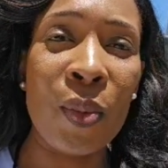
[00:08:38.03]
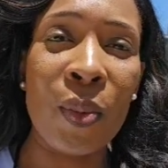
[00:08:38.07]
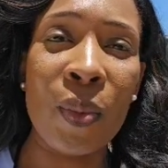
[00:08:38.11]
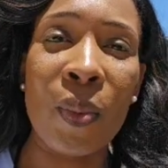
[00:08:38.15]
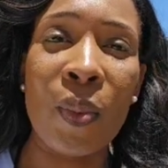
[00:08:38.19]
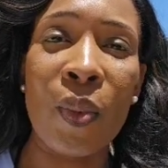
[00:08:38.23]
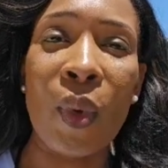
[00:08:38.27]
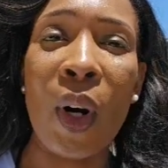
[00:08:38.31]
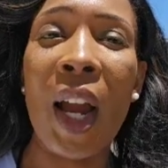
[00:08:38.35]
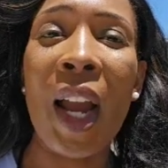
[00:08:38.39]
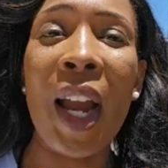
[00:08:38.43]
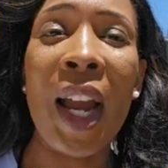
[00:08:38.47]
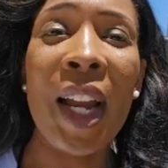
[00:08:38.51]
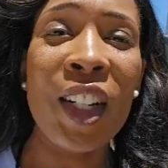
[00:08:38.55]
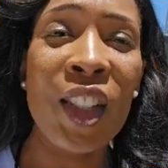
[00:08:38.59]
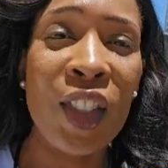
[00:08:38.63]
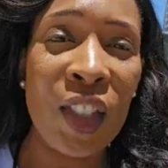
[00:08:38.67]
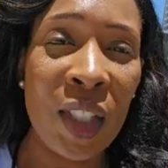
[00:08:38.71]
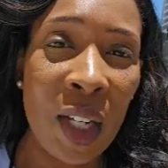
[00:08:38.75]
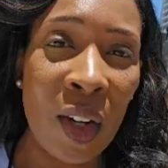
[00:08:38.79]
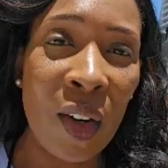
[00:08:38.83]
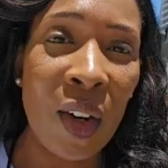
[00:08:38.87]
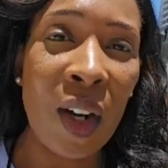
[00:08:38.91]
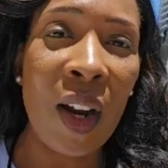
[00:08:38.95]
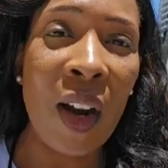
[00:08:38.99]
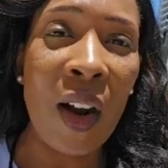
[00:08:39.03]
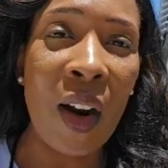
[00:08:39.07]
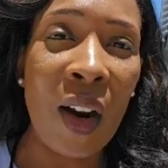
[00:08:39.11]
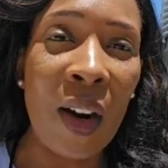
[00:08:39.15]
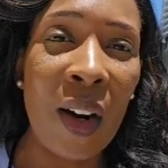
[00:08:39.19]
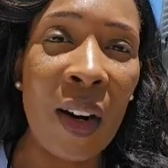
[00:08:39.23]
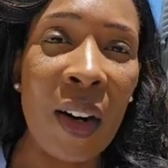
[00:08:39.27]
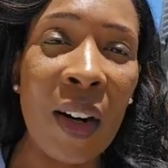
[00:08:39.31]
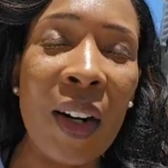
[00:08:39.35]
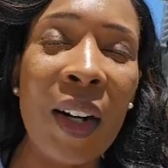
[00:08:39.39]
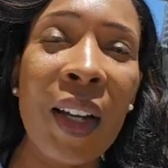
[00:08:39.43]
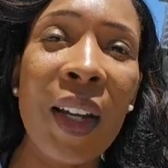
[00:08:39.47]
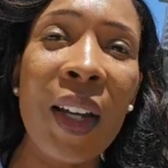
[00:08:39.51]
ride share
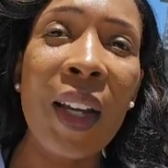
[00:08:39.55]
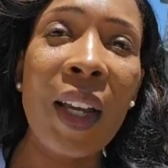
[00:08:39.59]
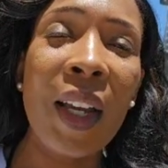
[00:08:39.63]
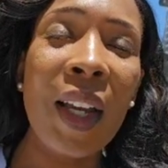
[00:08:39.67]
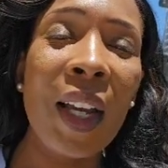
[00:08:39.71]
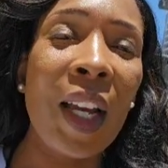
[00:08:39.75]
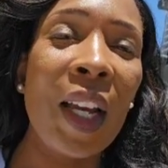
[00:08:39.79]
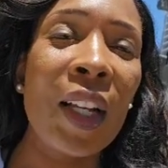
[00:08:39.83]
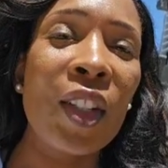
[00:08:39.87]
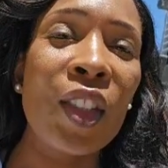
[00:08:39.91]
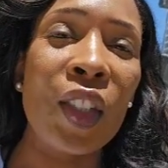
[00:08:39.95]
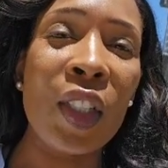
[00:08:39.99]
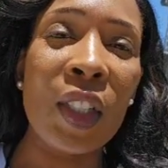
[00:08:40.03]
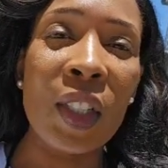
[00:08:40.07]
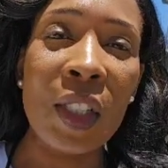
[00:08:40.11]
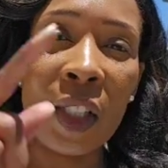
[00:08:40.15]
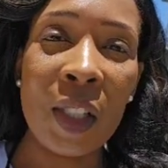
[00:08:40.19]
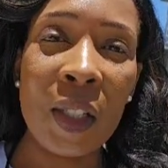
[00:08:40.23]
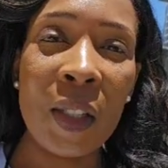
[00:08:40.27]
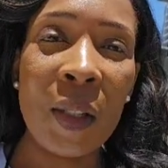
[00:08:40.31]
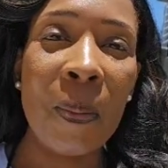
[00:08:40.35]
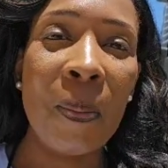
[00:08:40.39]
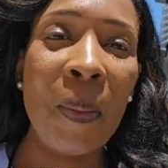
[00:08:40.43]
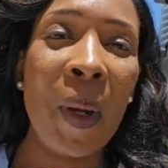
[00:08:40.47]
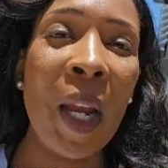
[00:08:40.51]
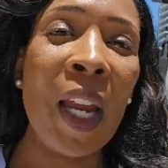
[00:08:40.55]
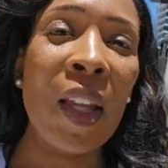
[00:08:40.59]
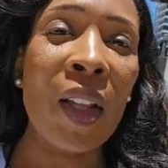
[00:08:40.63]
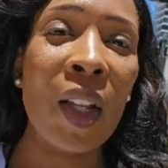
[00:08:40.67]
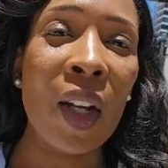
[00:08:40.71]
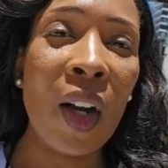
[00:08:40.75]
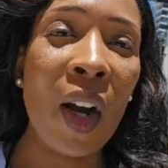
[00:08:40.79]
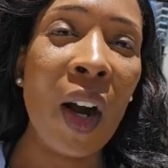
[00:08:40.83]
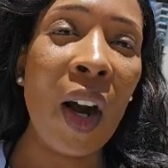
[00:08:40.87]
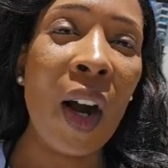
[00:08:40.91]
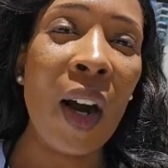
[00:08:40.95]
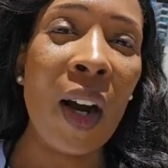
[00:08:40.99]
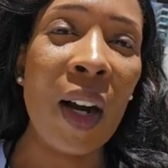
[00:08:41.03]
car and just pay the
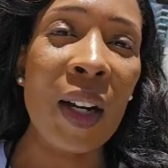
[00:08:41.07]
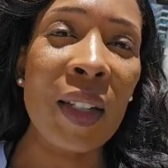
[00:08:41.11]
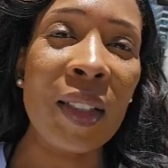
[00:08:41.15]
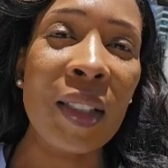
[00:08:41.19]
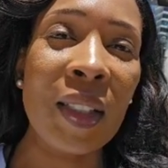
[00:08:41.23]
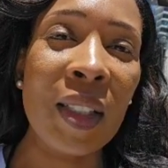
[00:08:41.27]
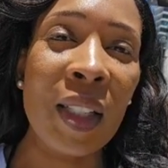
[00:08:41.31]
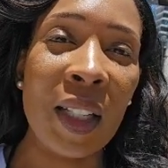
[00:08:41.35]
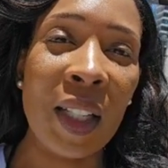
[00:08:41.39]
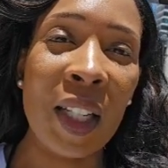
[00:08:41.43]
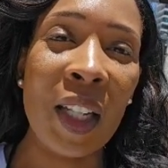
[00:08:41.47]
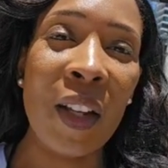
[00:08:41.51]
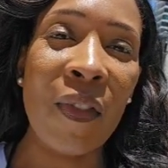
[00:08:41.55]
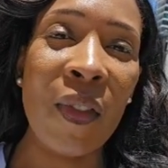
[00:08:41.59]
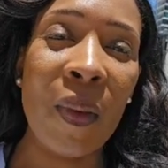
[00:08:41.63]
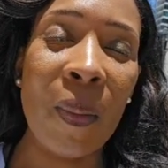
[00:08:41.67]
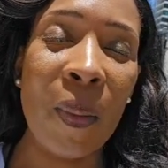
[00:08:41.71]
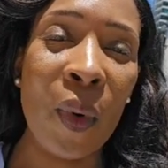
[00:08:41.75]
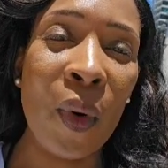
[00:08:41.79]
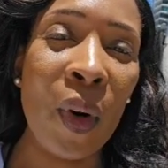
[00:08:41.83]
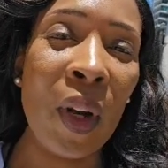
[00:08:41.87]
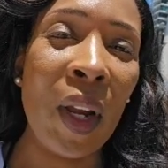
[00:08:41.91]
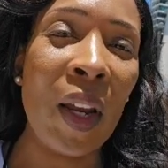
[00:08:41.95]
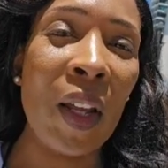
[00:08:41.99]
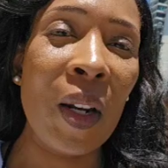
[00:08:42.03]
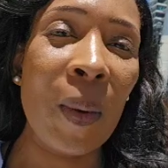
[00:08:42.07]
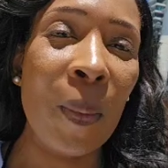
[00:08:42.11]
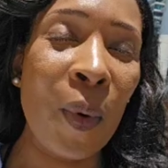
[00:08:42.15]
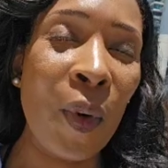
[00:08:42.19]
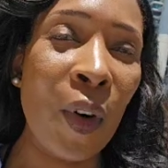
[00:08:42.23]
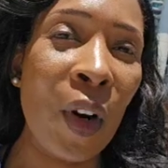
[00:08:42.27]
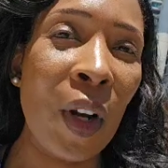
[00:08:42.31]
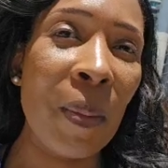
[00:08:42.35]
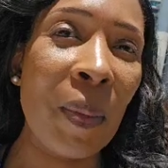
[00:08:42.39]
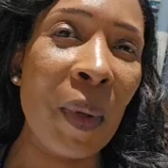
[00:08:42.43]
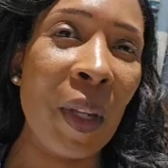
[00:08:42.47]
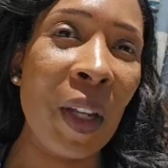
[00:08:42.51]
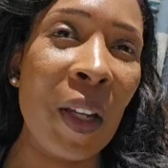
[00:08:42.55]
cost to get from point A to
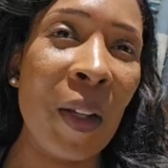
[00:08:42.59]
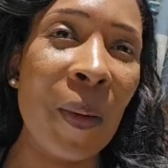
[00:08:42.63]
point B.